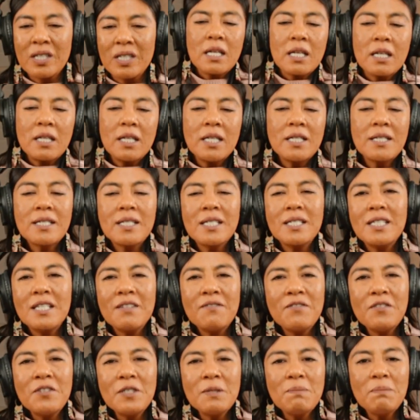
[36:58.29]
It's the
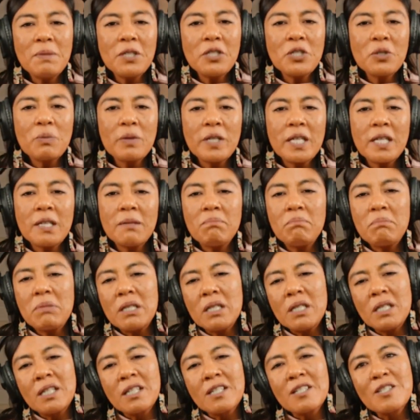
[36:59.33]
difference between
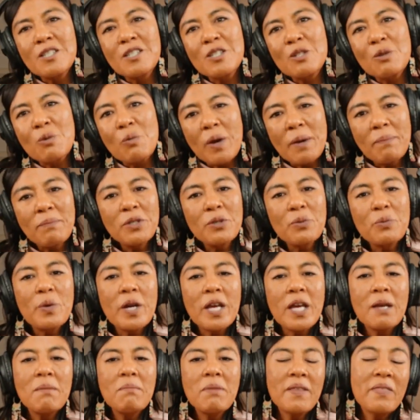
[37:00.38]
being swept
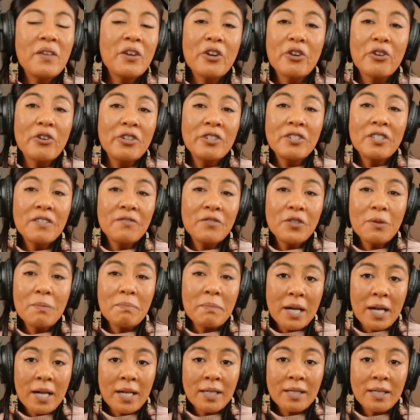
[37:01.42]
away by the current of your
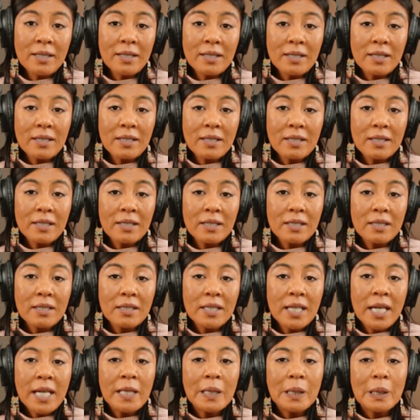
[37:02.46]
mind
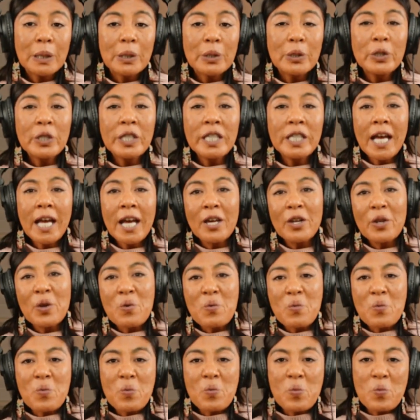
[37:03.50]
and learning
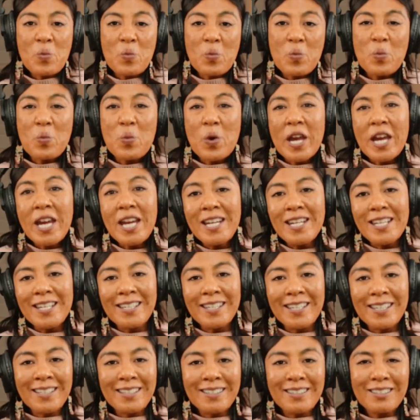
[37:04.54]
to wade in
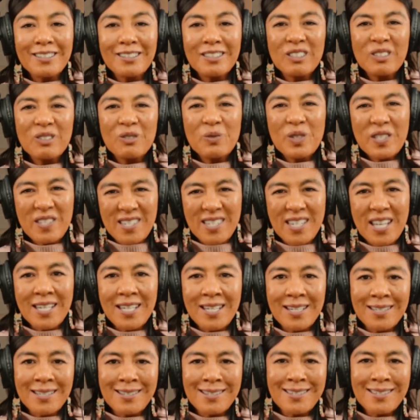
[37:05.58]
it with
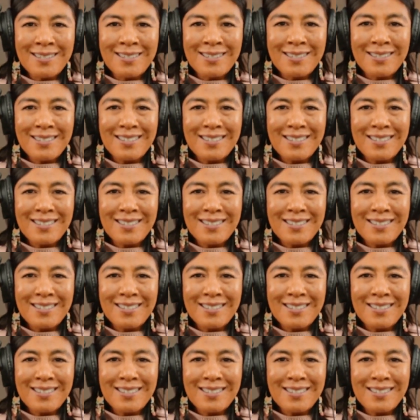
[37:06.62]
steadiness.